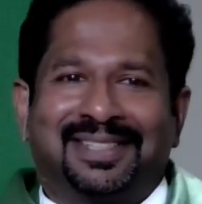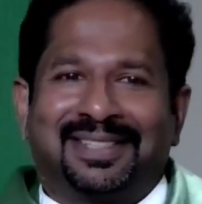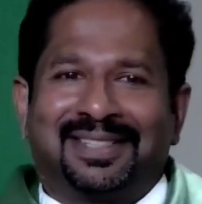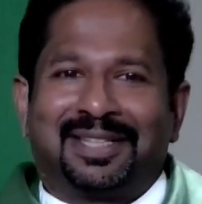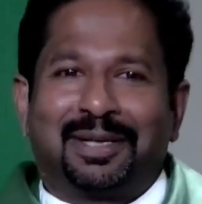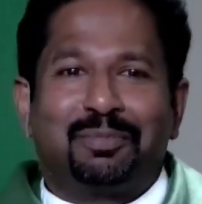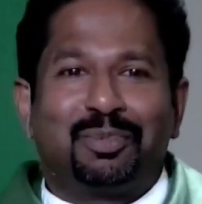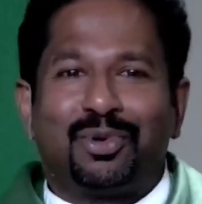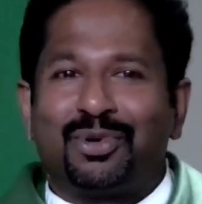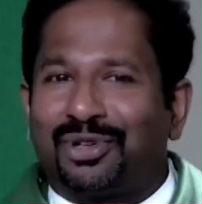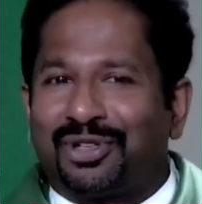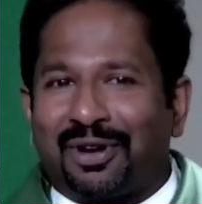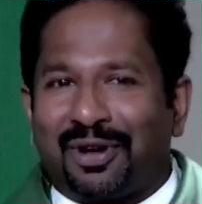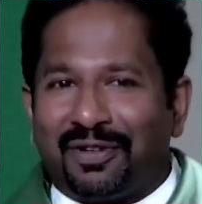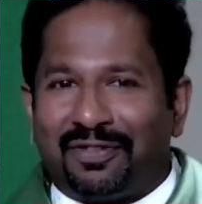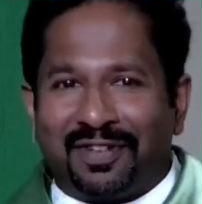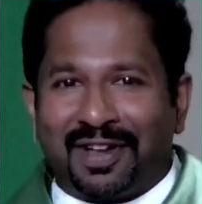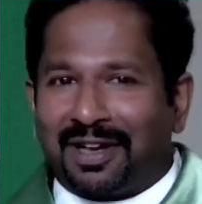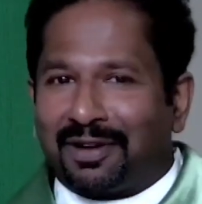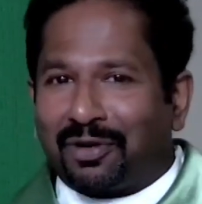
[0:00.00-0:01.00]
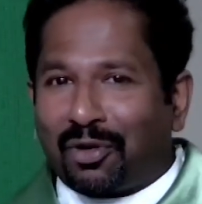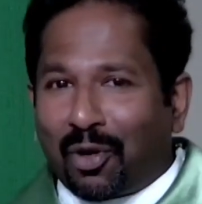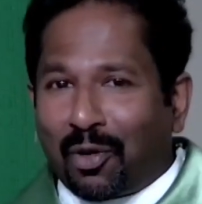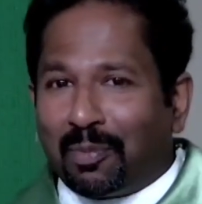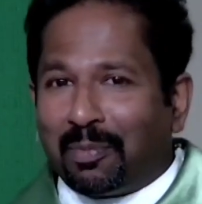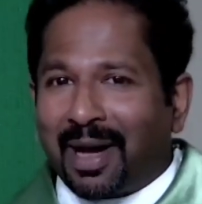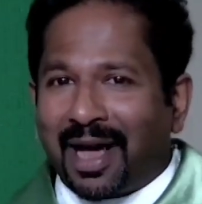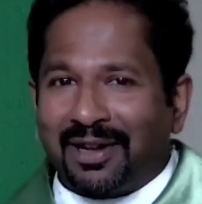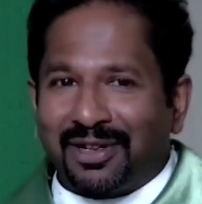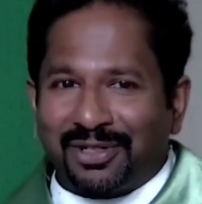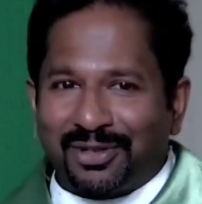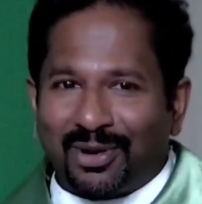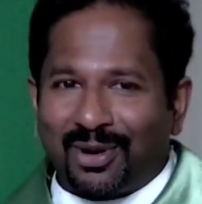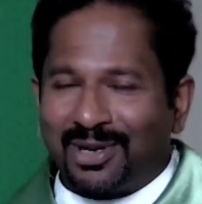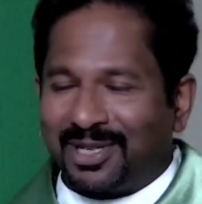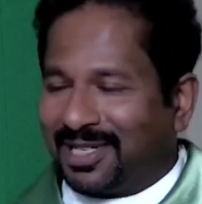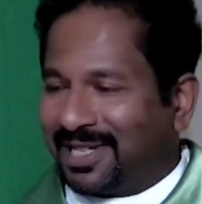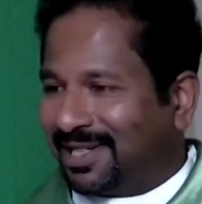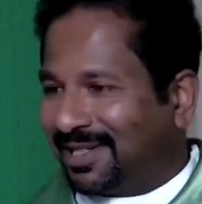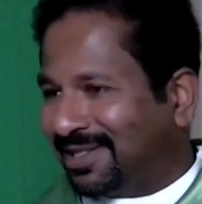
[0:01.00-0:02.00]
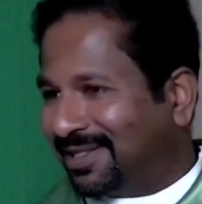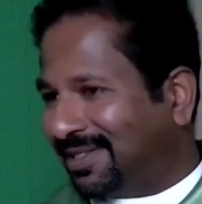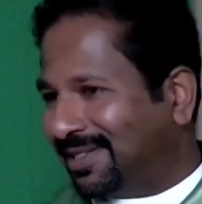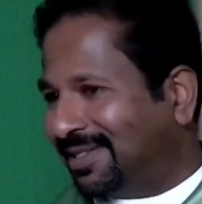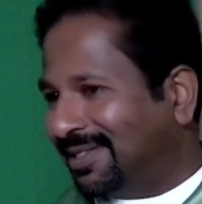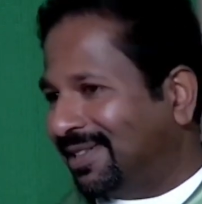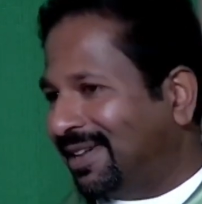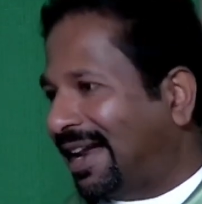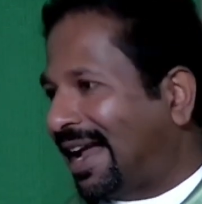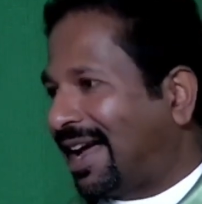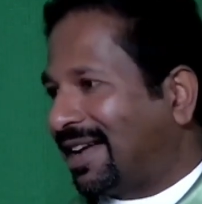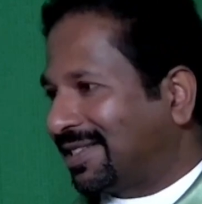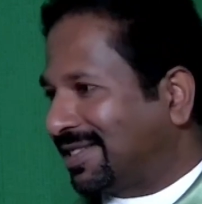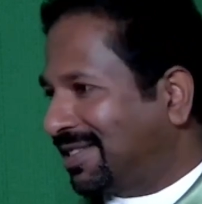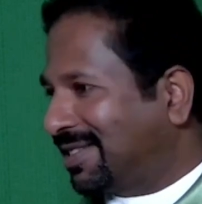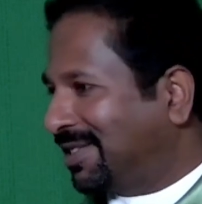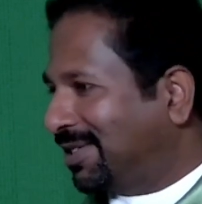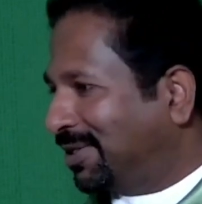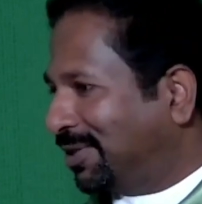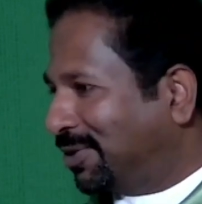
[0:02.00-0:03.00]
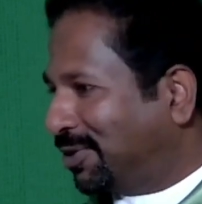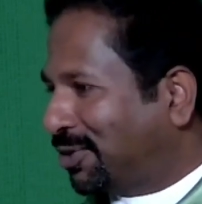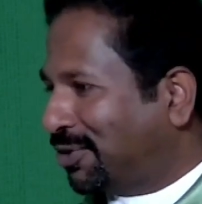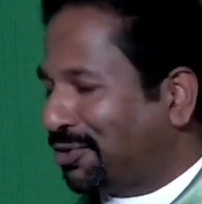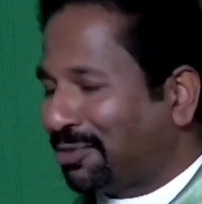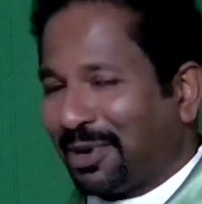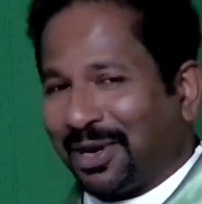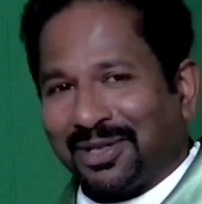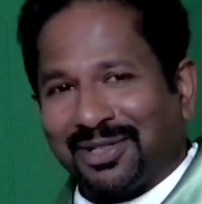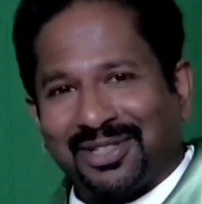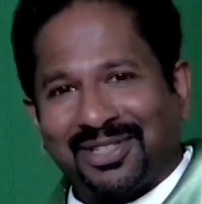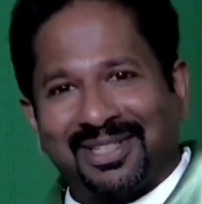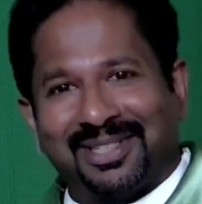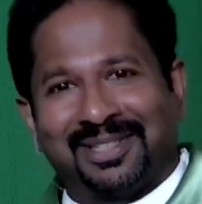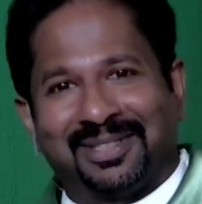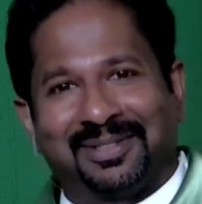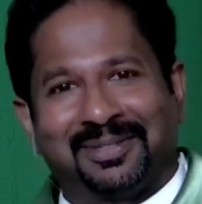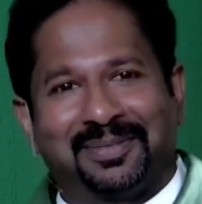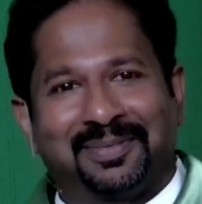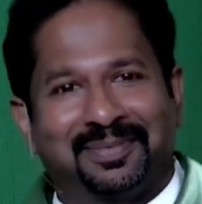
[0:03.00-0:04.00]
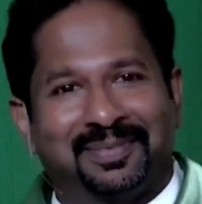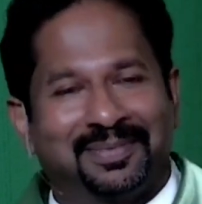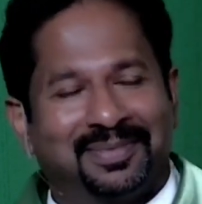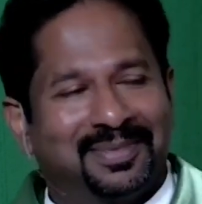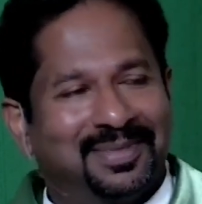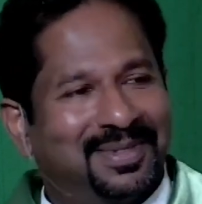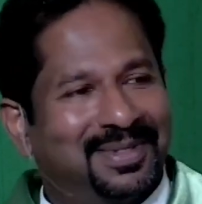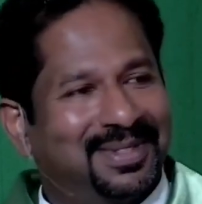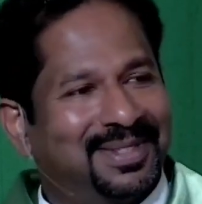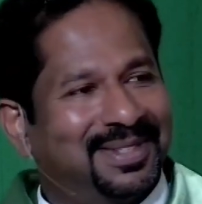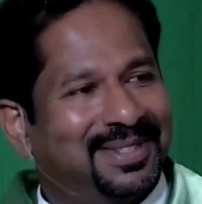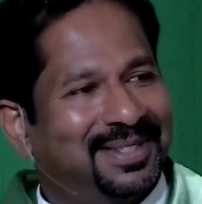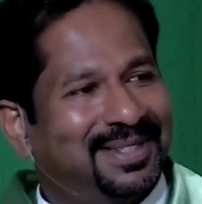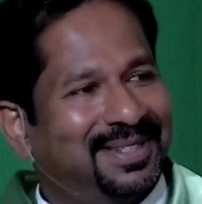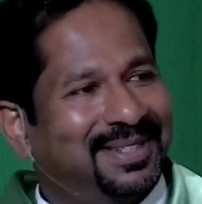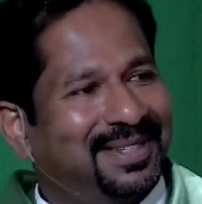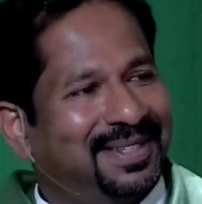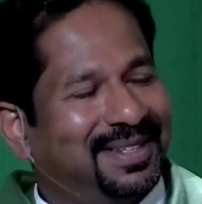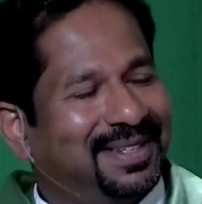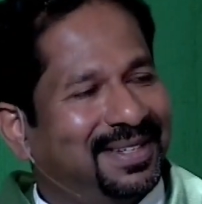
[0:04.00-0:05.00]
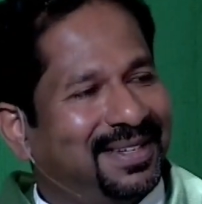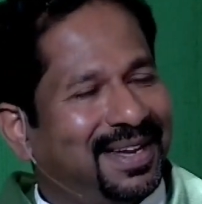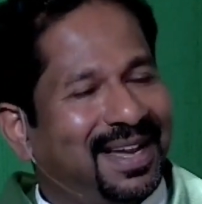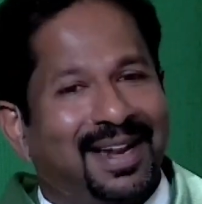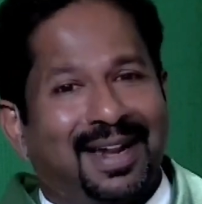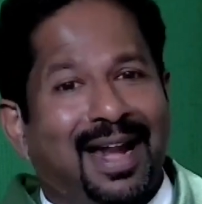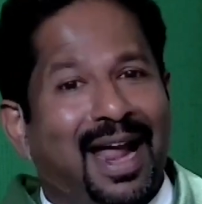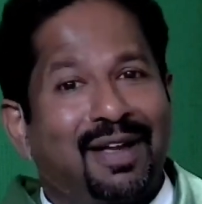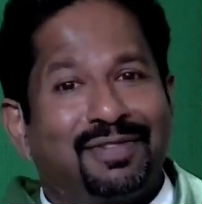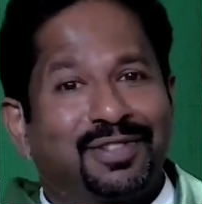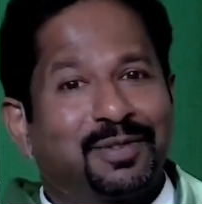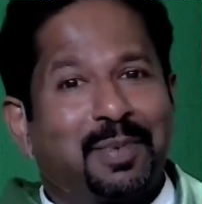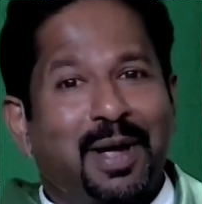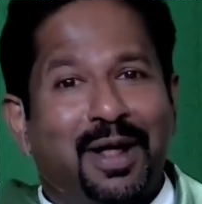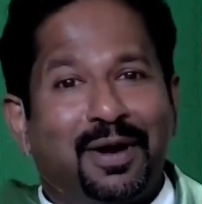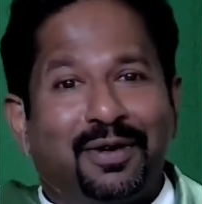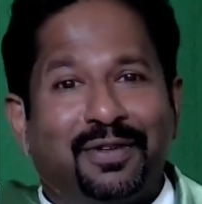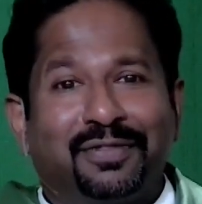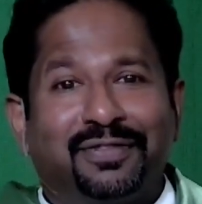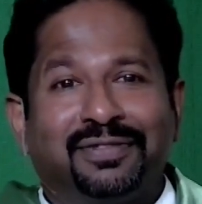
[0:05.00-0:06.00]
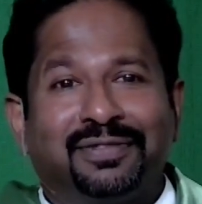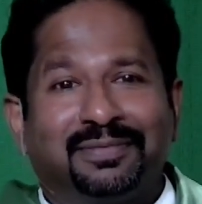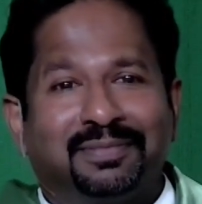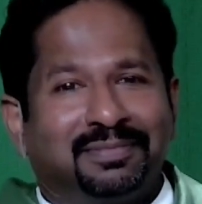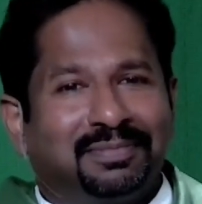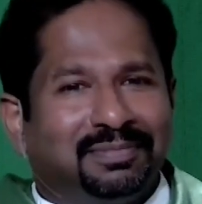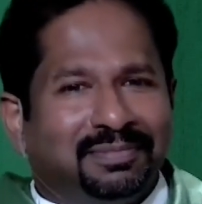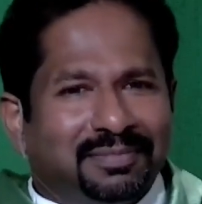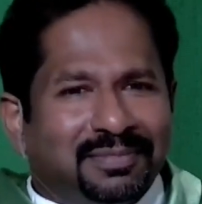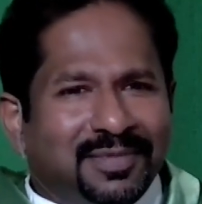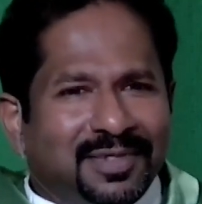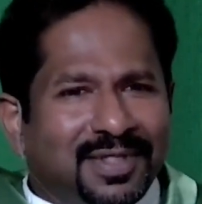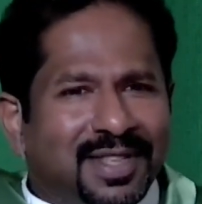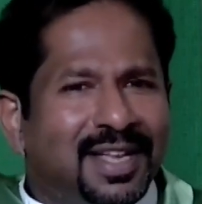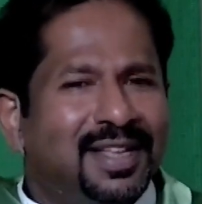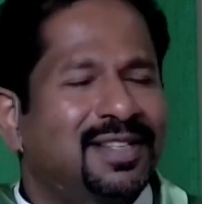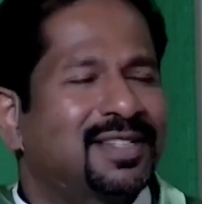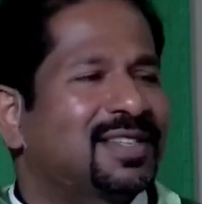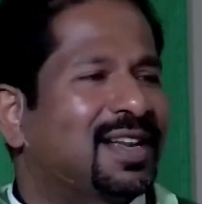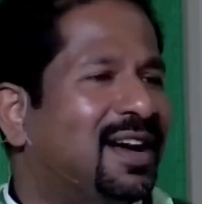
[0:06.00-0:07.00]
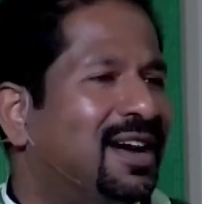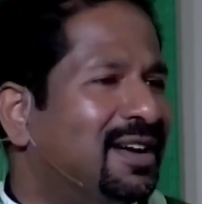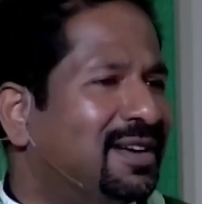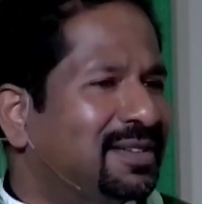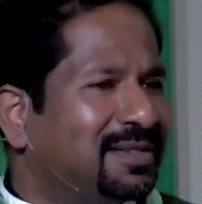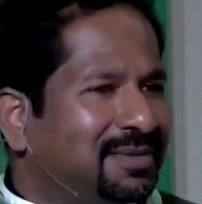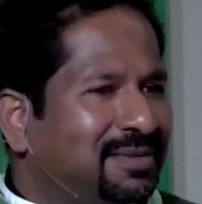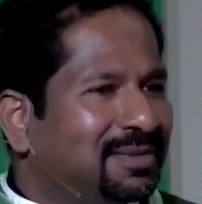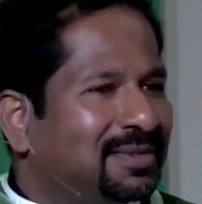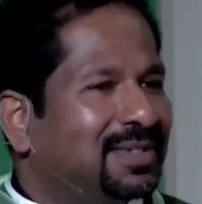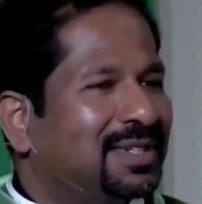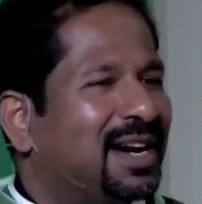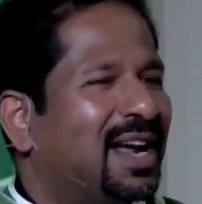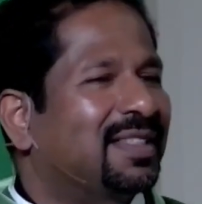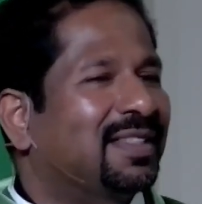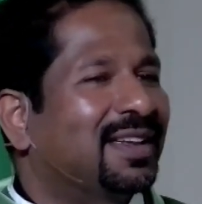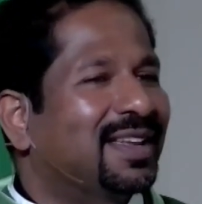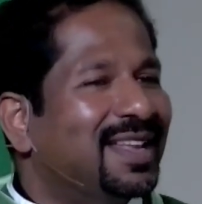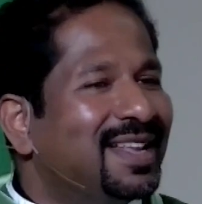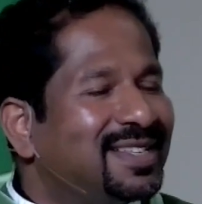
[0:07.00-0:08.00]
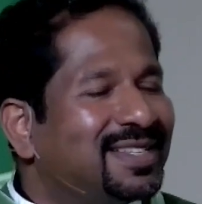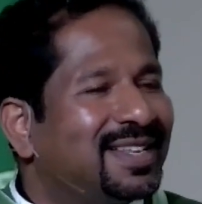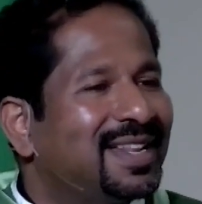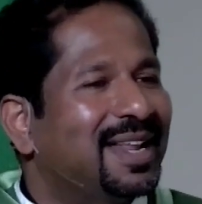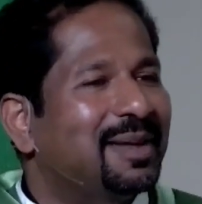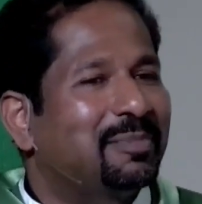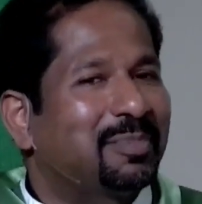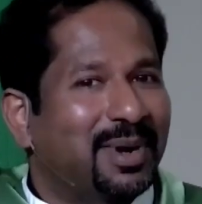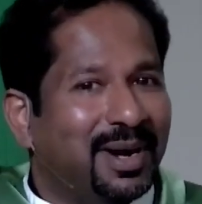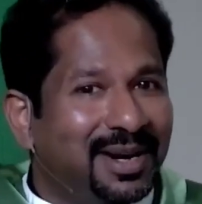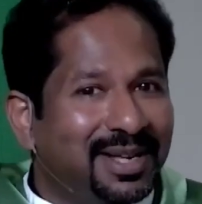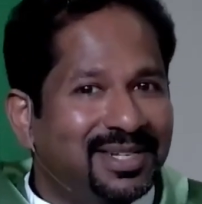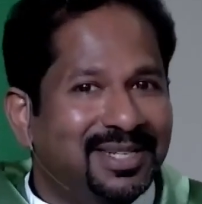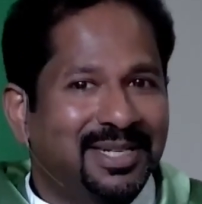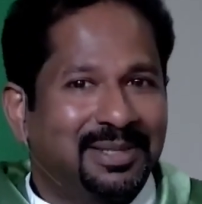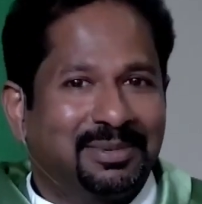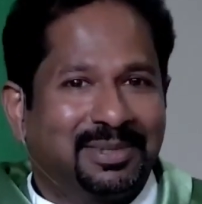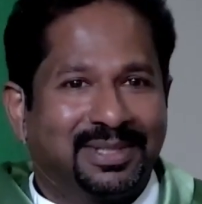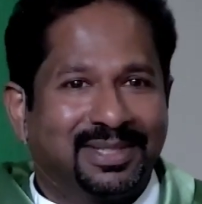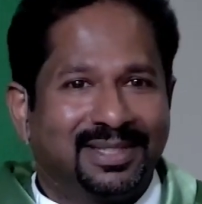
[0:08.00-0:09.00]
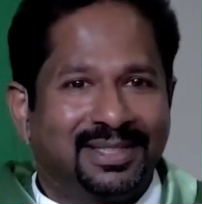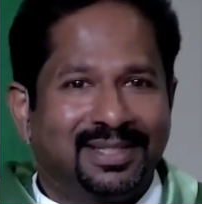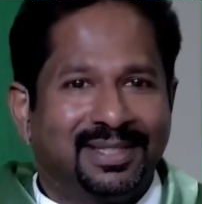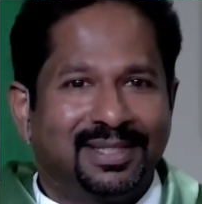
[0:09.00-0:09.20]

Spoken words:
The boot of a combat soldier lasts 2 months. And lifespan of things are rather easily predictable.